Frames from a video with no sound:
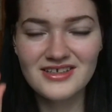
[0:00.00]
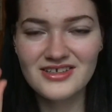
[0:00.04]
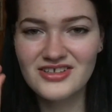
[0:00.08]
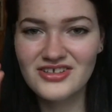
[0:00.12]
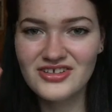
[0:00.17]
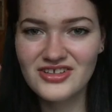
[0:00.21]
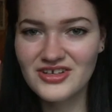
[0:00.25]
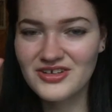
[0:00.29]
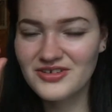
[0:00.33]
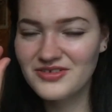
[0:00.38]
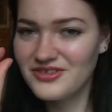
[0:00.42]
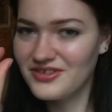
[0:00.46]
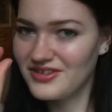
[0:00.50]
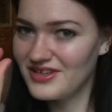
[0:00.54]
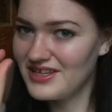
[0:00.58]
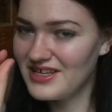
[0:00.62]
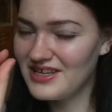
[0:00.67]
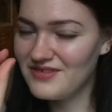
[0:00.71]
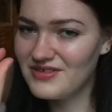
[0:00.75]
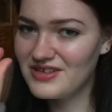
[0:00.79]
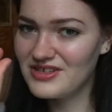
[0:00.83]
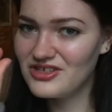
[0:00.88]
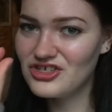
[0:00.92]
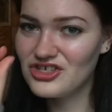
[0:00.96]
You know,
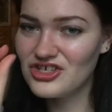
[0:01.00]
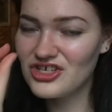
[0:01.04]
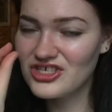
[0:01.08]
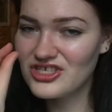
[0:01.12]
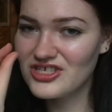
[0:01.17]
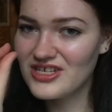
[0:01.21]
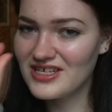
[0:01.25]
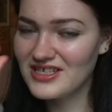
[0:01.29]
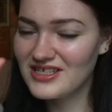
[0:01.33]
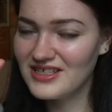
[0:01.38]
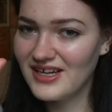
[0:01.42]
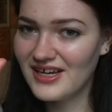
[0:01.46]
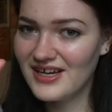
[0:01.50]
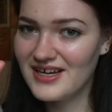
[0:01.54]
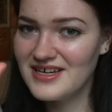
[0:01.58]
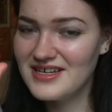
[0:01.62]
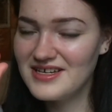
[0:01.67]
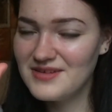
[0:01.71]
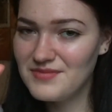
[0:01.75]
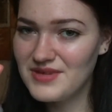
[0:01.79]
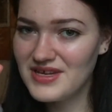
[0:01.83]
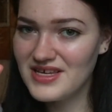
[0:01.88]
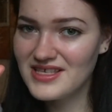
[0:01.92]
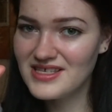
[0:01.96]
even if it's just a
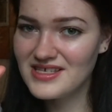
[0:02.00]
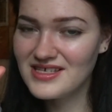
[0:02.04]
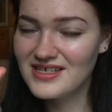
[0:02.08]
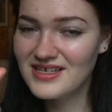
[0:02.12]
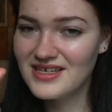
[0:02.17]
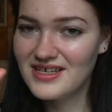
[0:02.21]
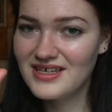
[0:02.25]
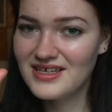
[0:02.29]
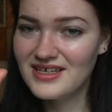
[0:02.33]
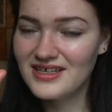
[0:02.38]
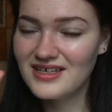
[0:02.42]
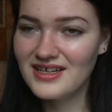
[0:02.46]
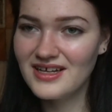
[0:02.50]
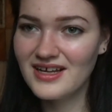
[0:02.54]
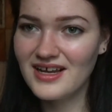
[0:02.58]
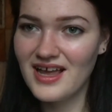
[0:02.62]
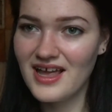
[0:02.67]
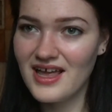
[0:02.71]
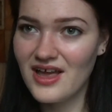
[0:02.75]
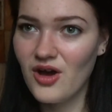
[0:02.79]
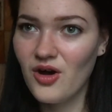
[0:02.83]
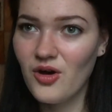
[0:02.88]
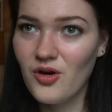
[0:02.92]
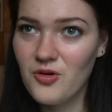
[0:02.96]
tiny bit. Like,
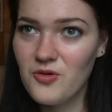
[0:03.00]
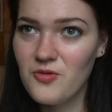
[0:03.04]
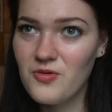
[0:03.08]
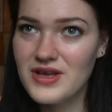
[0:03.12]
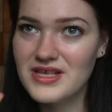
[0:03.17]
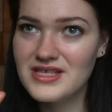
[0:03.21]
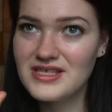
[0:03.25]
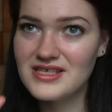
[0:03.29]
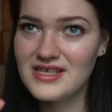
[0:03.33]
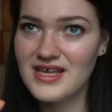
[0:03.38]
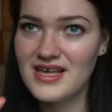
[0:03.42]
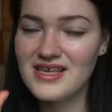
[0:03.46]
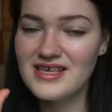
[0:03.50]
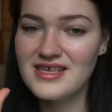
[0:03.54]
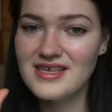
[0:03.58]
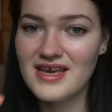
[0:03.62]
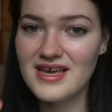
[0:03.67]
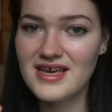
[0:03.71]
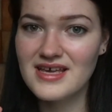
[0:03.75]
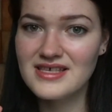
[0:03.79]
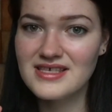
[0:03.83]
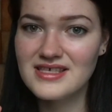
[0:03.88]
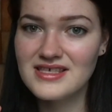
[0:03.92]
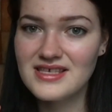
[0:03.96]
I always say
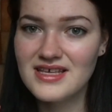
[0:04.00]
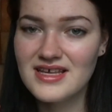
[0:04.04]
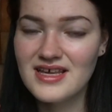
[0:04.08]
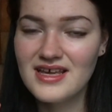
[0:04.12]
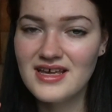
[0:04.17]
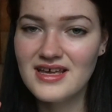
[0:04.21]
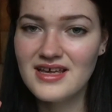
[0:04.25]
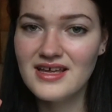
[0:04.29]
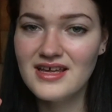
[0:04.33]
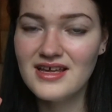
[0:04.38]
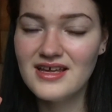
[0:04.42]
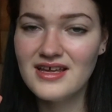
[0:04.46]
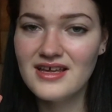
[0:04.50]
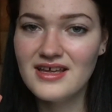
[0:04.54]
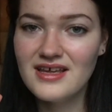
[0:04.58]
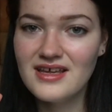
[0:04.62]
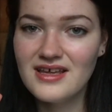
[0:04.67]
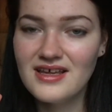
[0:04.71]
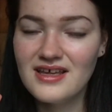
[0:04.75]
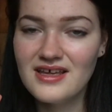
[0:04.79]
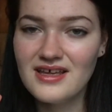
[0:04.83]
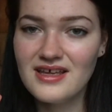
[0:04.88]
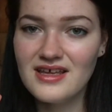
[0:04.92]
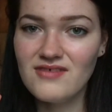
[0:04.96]
yes
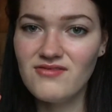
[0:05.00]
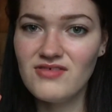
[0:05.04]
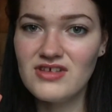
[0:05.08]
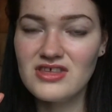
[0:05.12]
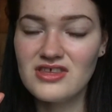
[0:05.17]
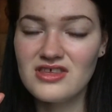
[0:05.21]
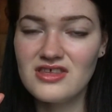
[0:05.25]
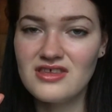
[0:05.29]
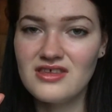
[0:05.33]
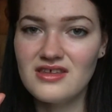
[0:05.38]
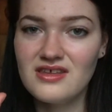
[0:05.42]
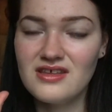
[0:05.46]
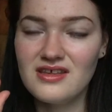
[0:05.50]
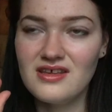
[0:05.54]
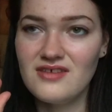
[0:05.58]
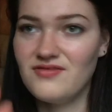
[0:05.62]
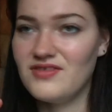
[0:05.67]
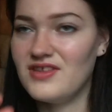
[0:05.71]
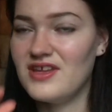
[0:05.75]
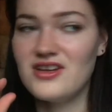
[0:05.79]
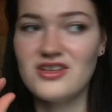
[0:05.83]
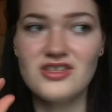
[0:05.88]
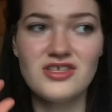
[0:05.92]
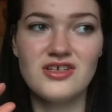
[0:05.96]

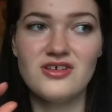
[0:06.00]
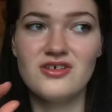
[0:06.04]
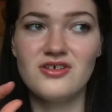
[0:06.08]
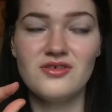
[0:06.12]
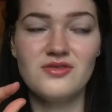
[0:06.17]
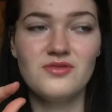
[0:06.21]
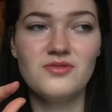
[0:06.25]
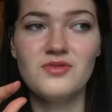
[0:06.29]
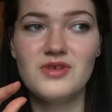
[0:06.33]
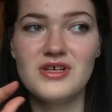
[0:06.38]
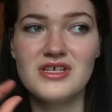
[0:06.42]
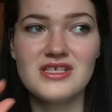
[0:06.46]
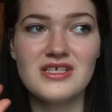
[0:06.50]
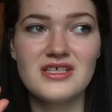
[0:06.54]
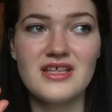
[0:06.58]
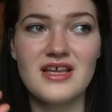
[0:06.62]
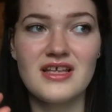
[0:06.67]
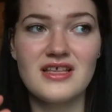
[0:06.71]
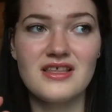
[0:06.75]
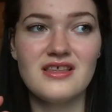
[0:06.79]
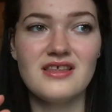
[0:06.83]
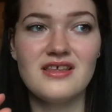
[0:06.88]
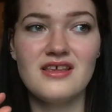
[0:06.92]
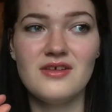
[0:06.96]
if there's a risk
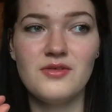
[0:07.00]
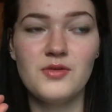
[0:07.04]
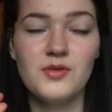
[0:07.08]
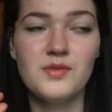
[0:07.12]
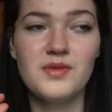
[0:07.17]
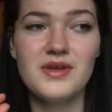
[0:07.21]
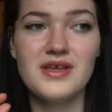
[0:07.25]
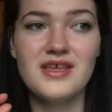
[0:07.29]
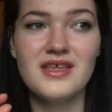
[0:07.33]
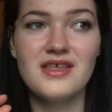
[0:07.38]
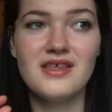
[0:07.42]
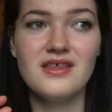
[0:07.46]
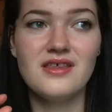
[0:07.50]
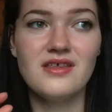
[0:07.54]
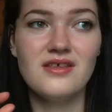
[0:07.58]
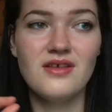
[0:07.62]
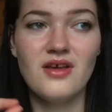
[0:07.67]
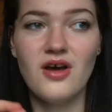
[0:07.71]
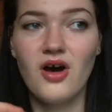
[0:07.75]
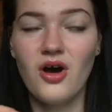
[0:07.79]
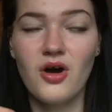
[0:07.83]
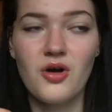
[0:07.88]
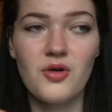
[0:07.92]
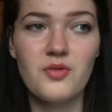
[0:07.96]
that it will be
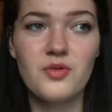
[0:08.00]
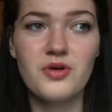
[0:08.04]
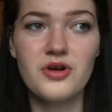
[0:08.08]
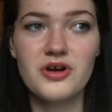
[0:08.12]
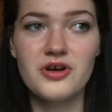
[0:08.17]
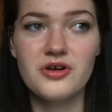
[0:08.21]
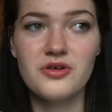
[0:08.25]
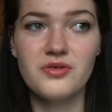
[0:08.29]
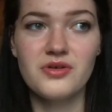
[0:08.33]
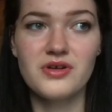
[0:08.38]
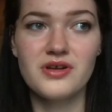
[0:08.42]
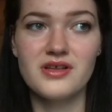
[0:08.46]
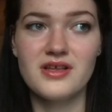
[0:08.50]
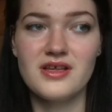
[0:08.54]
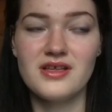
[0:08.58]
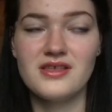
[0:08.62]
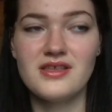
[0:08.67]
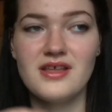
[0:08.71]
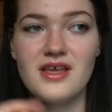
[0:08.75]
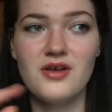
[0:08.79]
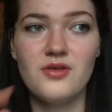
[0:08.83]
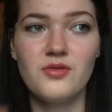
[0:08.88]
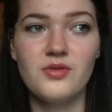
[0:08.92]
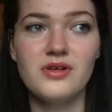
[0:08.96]
awkward, or that
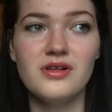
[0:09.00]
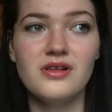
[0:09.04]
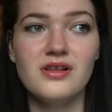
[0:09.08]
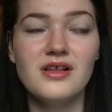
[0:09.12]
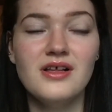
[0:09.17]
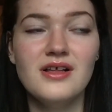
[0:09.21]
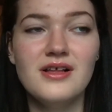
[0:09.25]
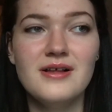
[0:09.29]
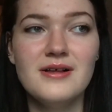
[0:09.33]
they will